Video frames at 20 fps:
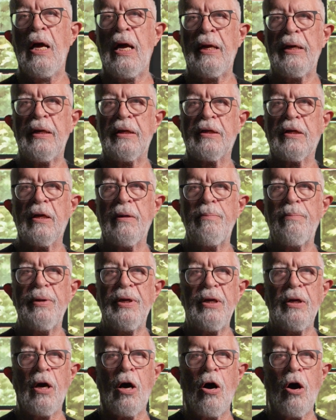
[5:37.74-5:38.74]
and it can
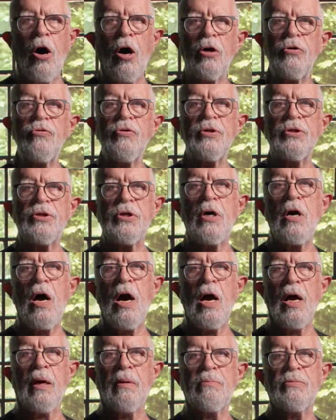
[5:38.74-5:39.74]
be 100
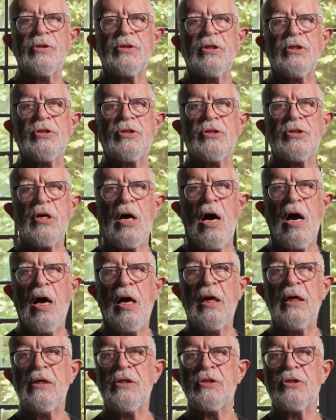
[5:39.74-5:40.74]
times the
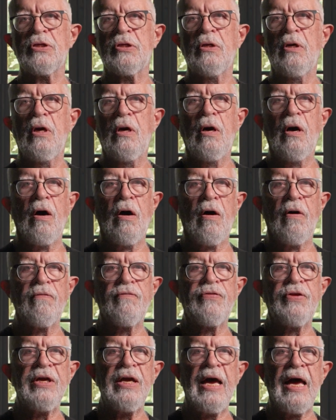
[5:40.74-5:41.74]
size
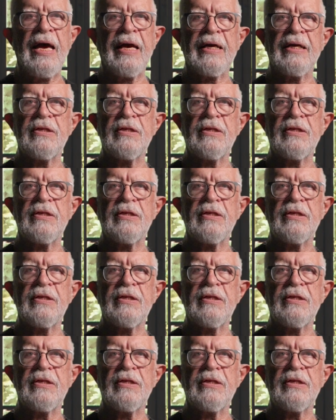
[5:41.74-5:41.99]
of the egg